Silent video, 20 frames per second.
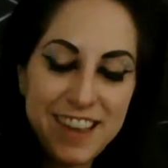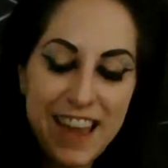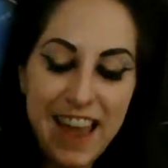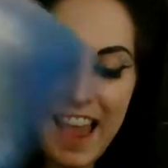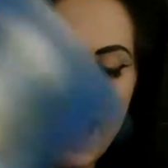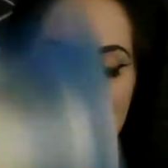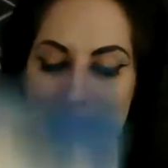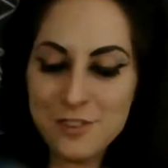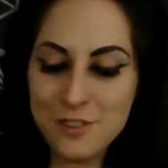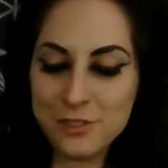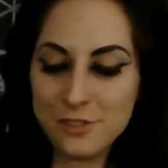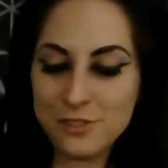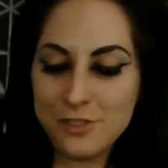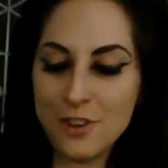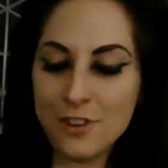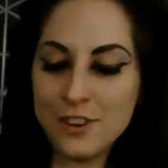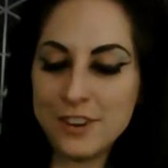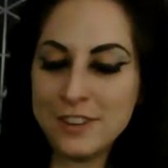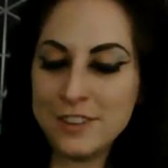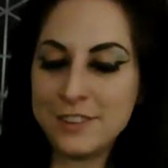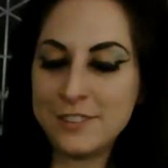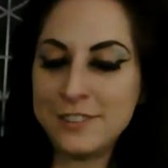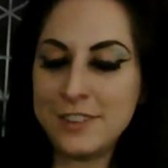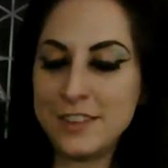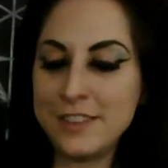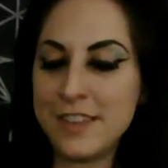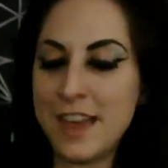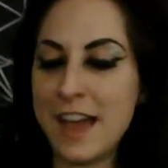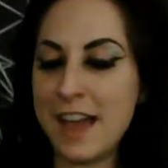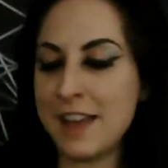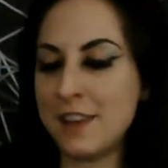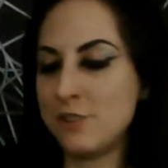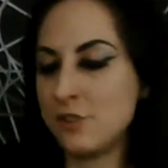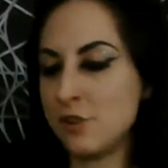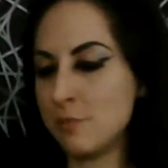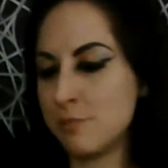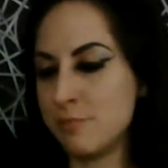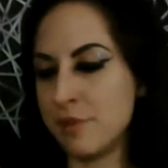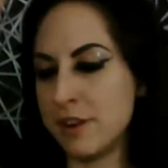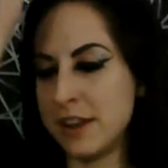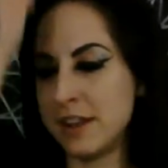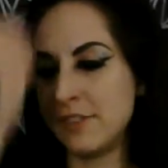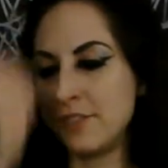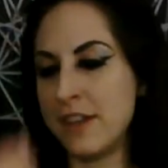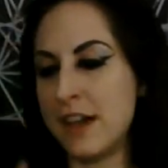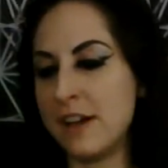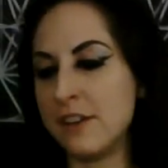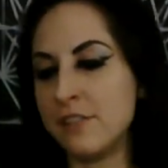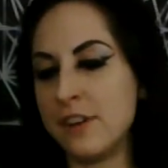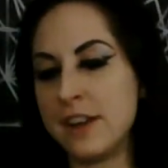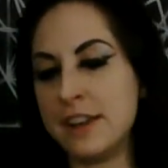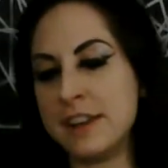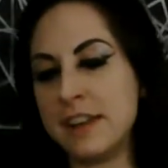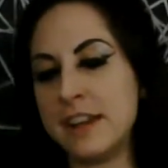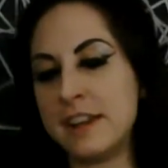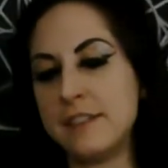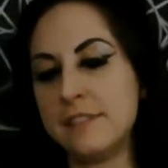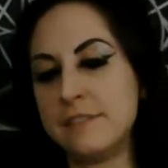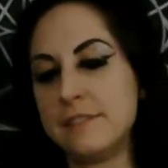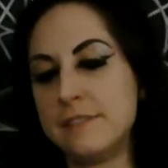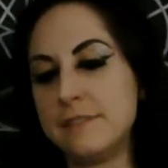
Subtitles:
and you're starting to see that, and you're bringing that light in.